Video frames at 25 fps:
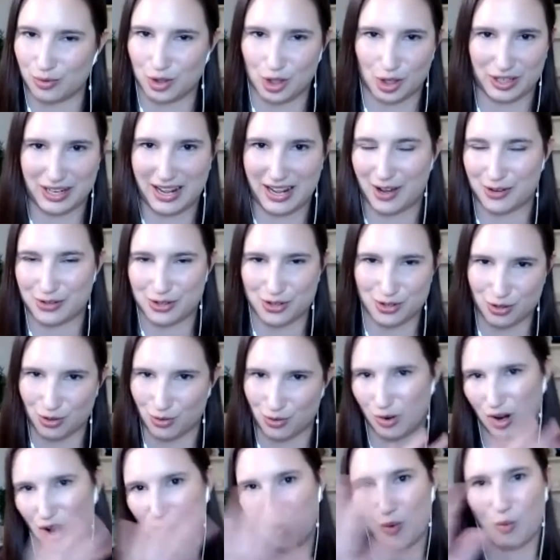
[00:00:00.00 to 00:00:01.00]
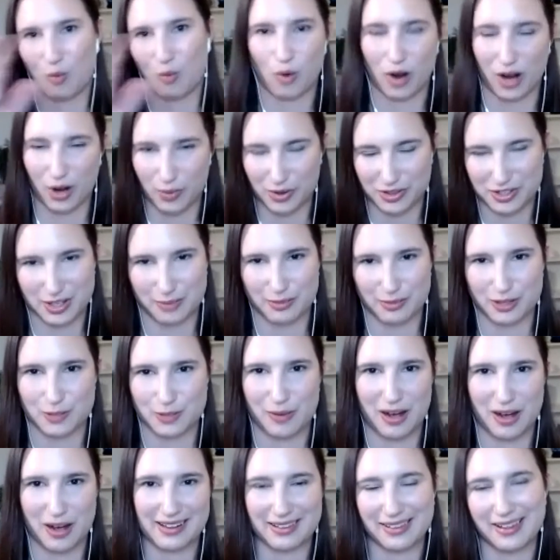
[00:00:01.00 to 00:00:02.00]
learn how to work with
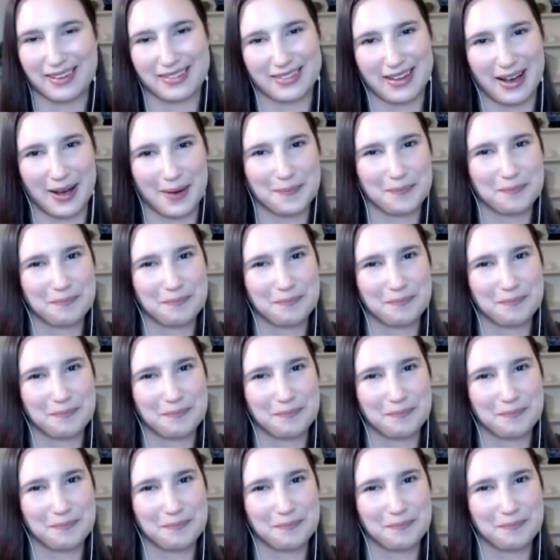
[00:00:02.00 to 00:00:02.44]
someone's body like that.